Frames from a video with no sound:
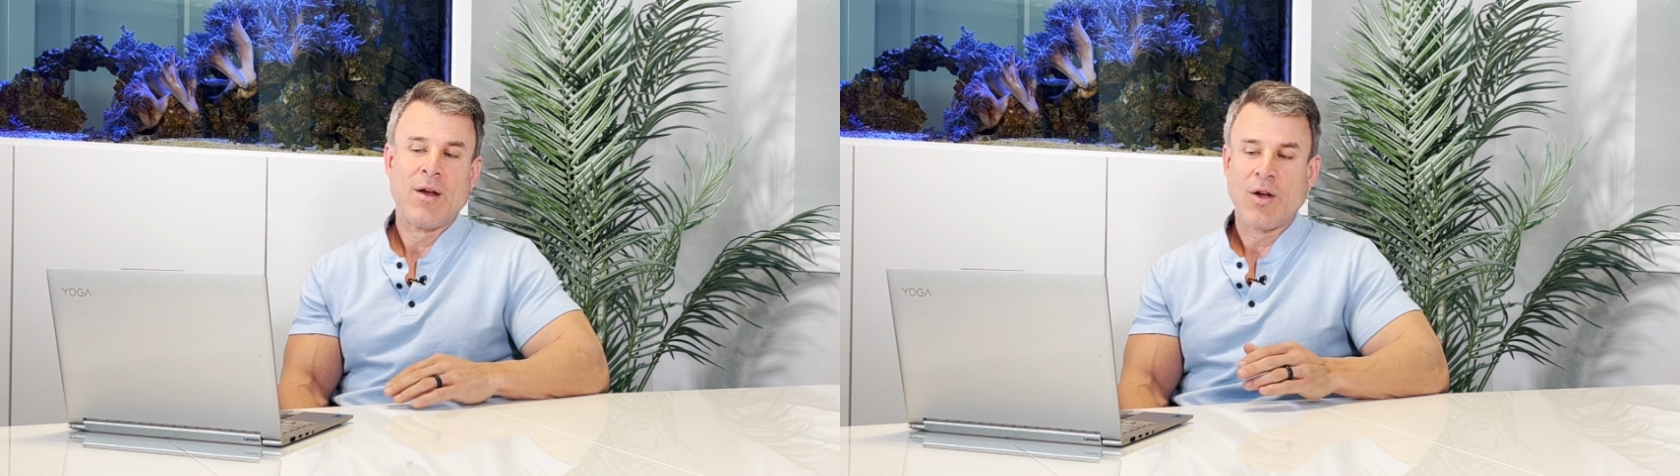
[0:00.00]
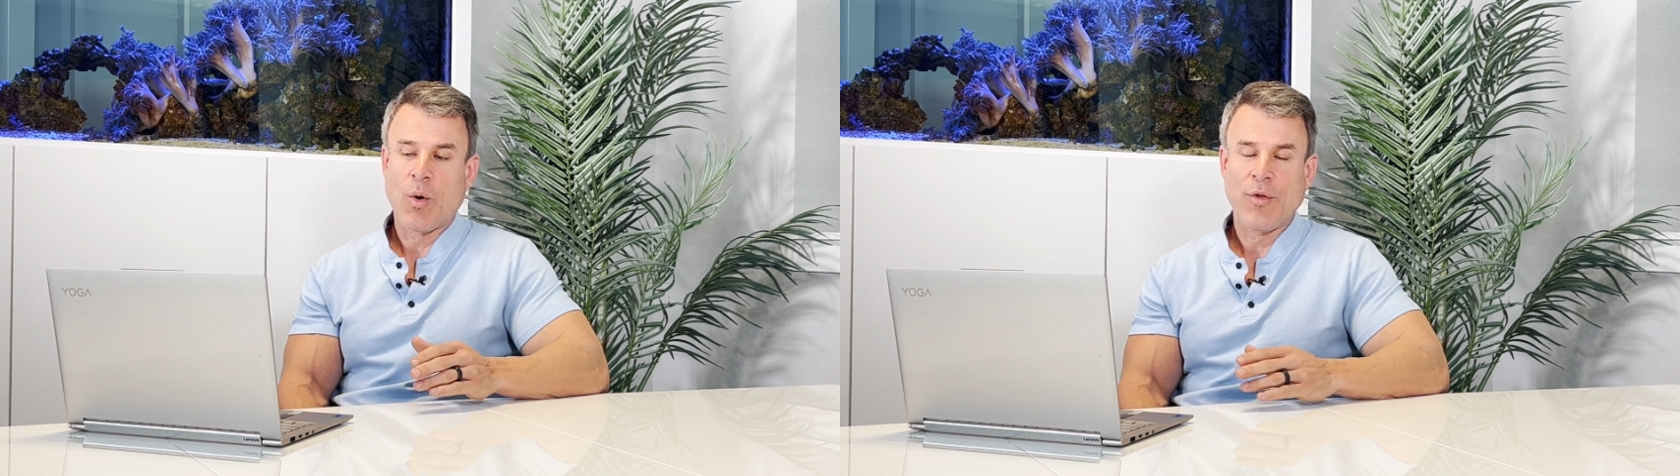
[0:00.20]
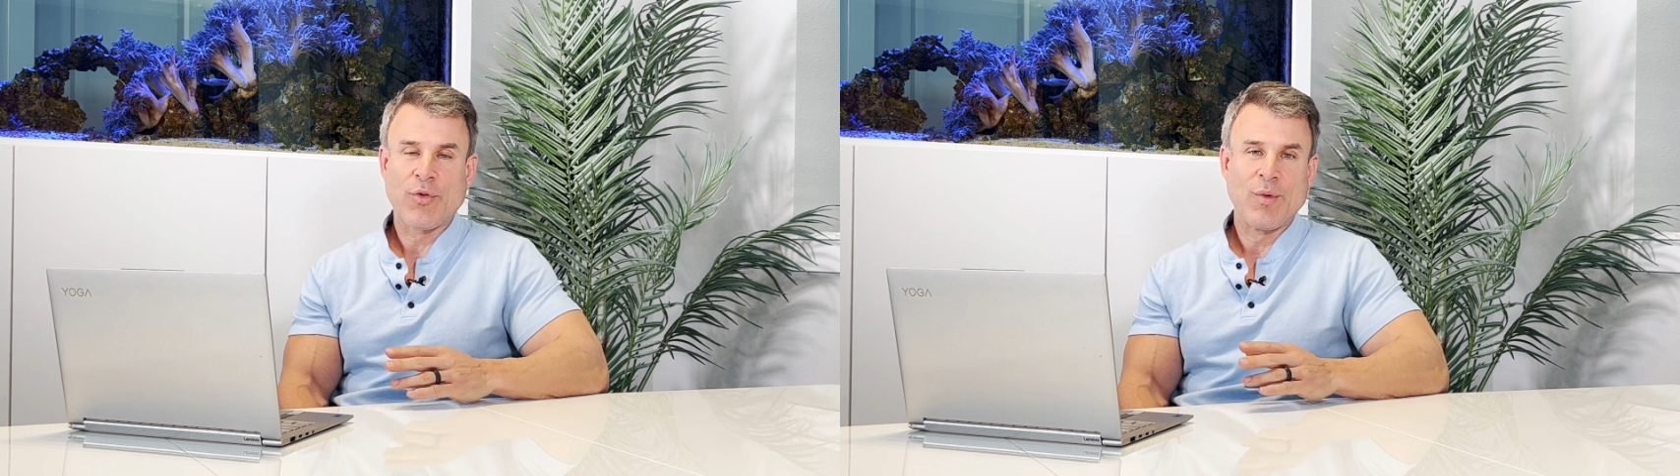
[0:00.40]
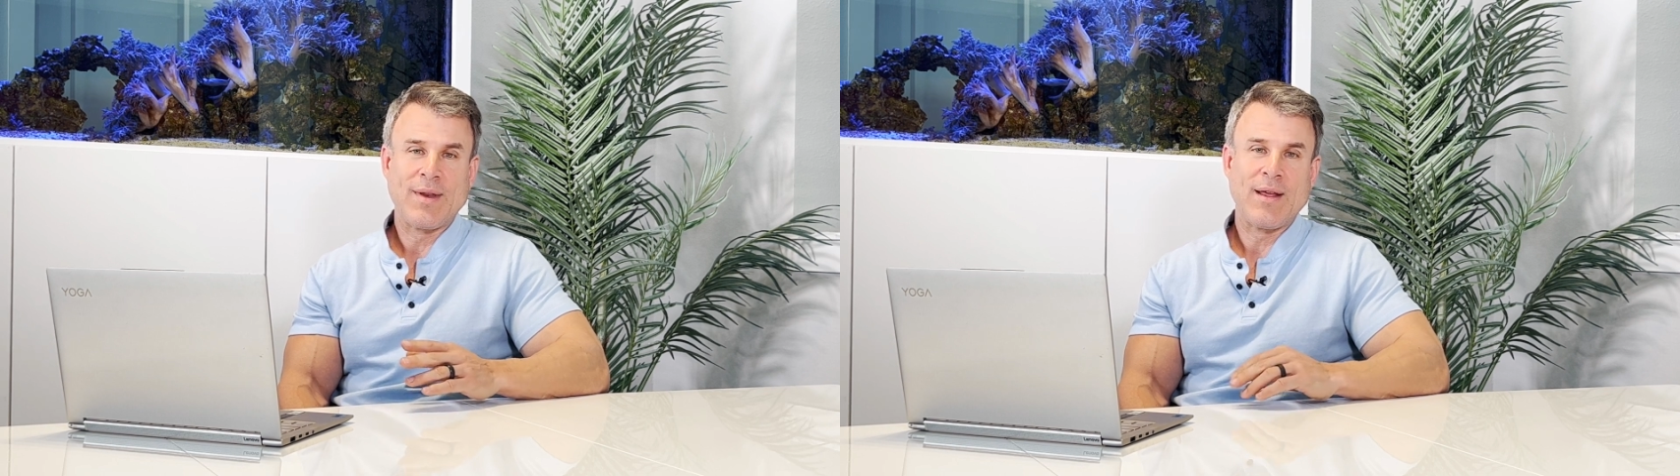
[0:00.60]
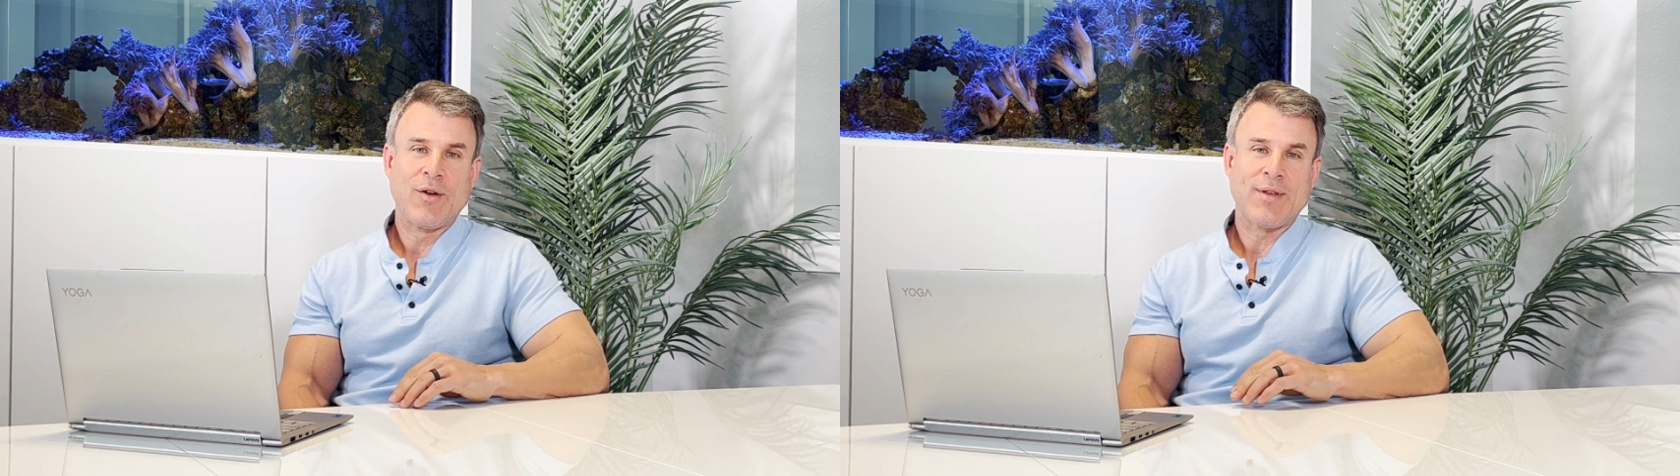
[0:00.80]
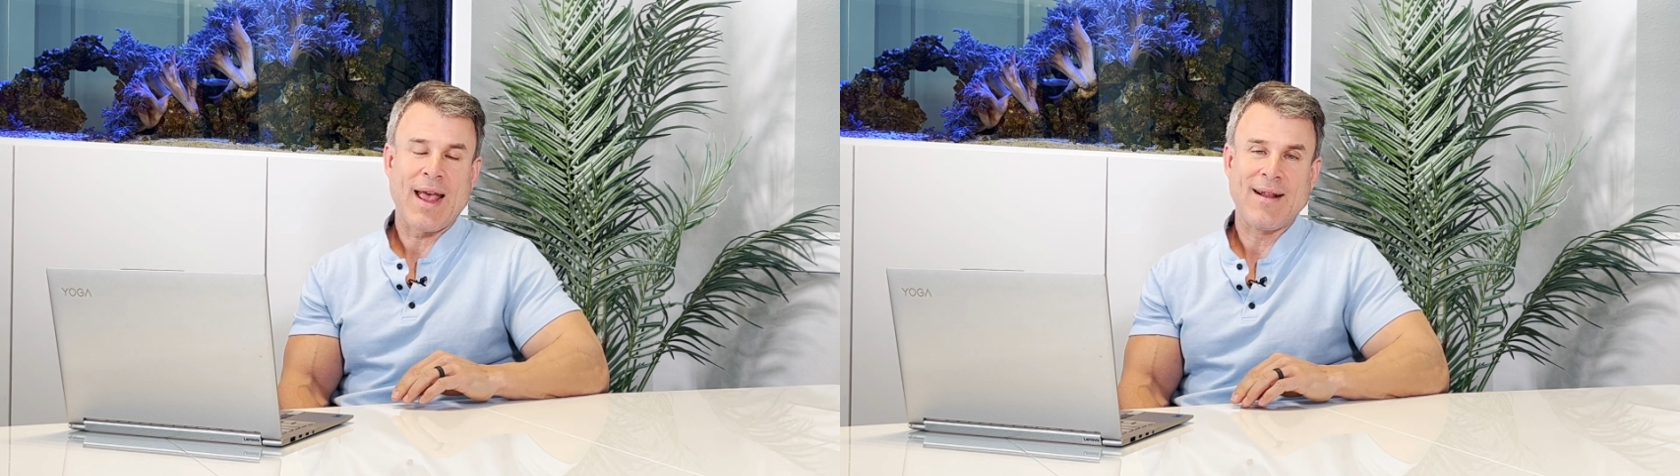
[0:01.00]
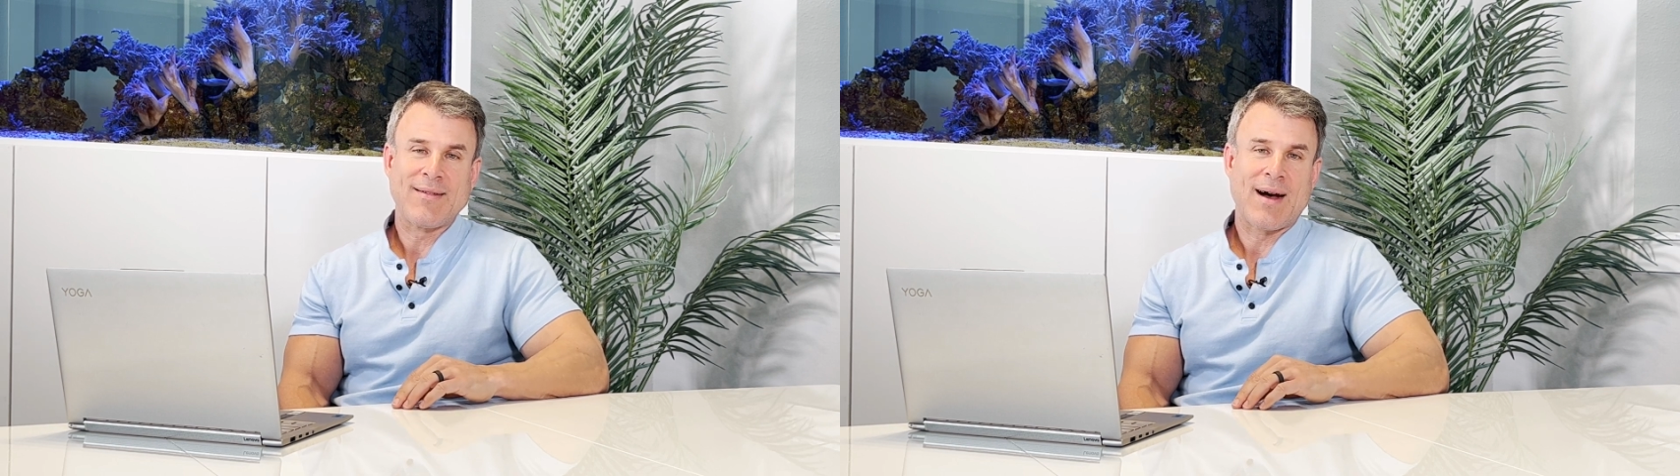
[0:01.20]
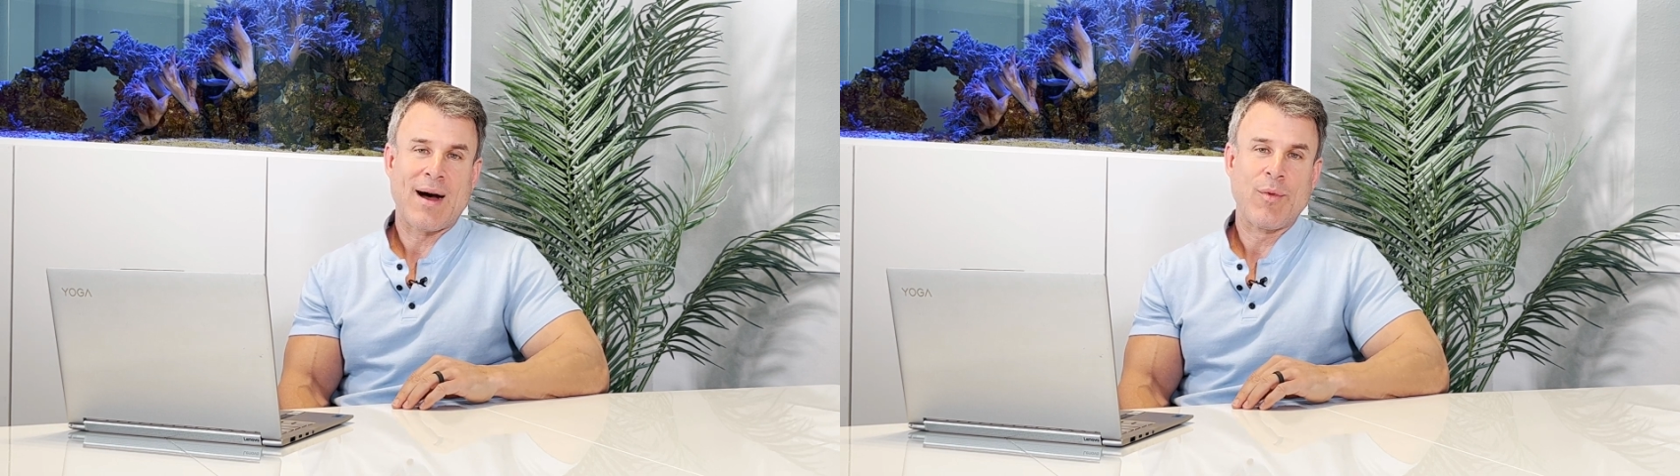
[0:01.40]
going through deals,
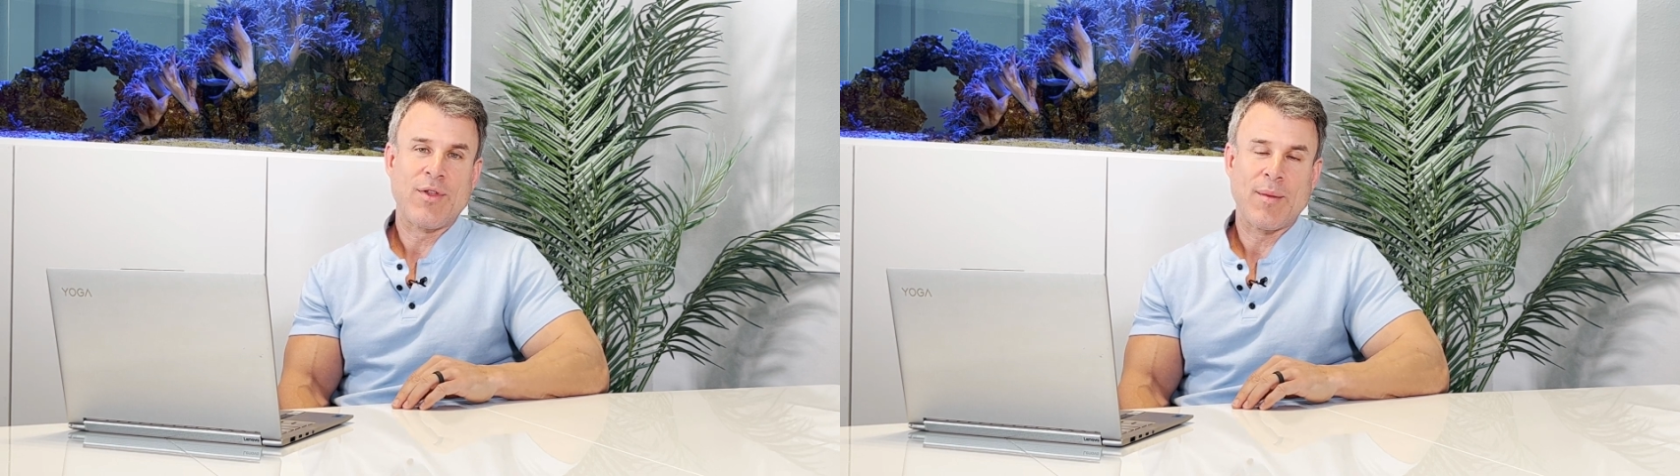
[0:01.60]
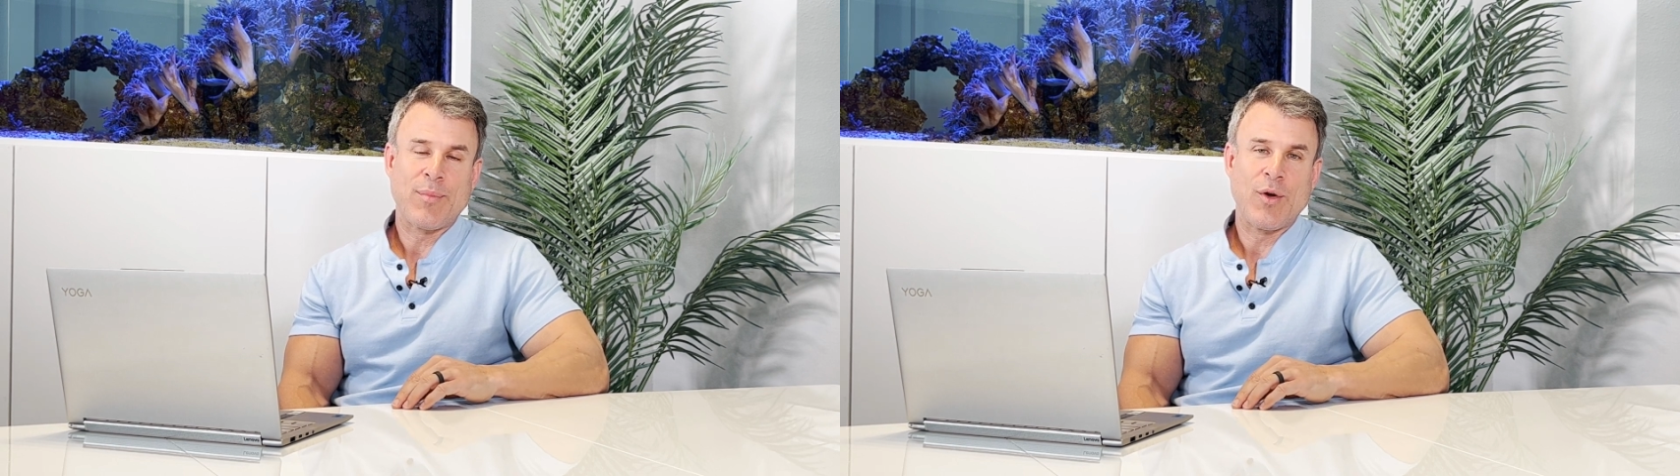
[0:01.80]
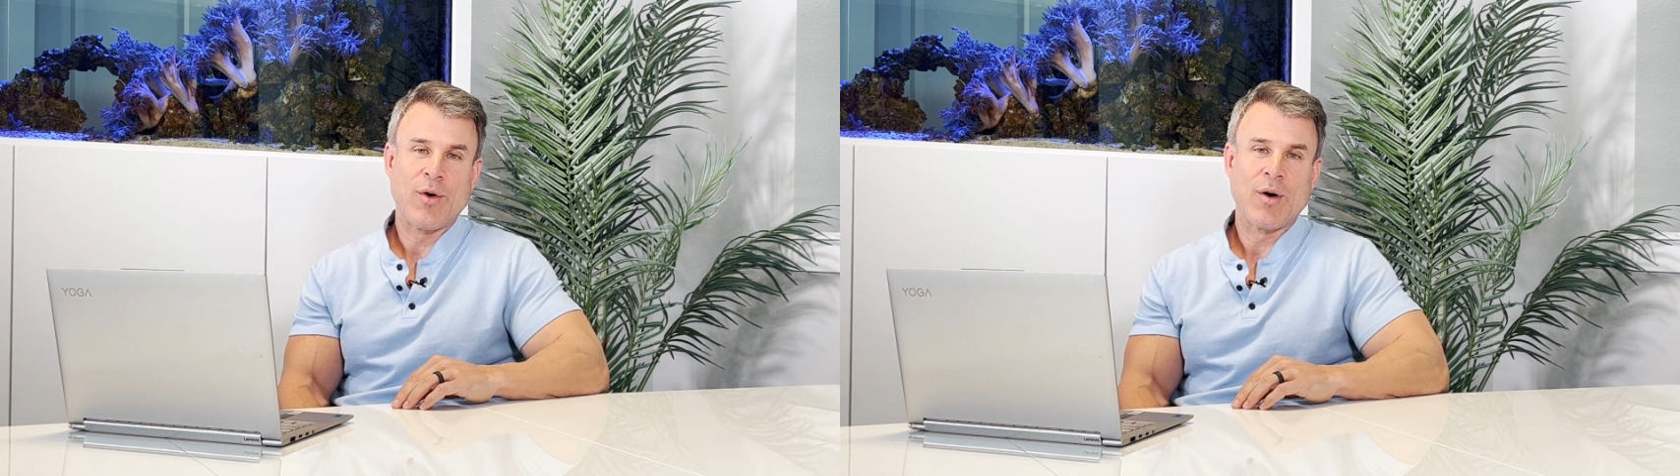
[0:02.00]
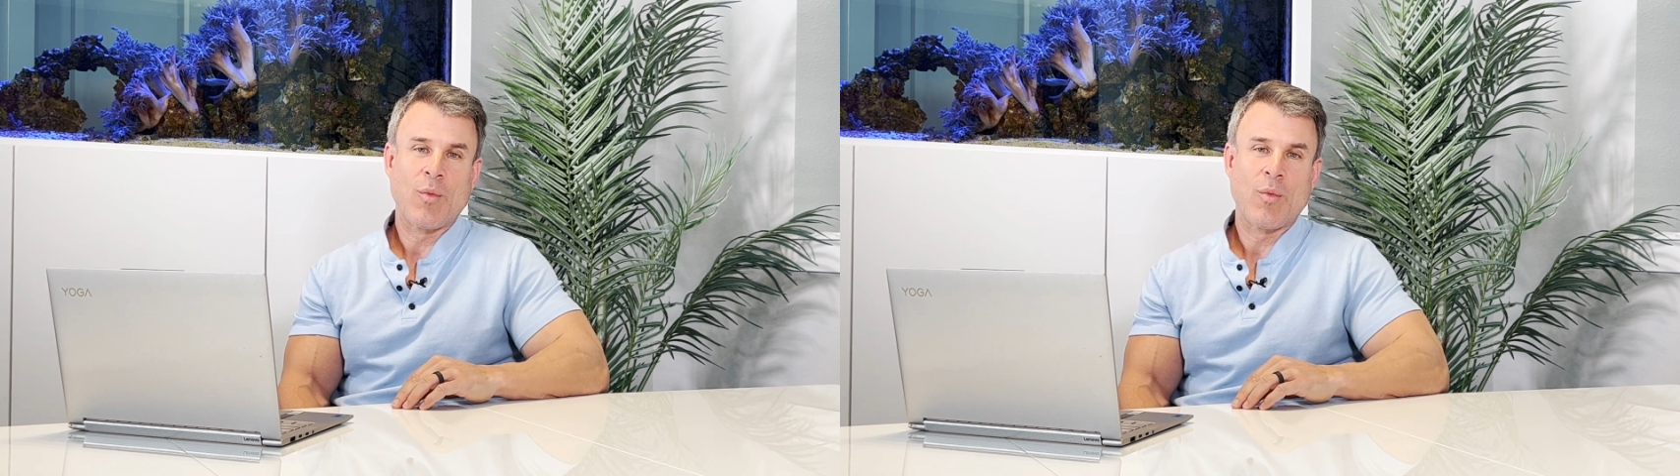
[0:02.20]
hands-on with the computer,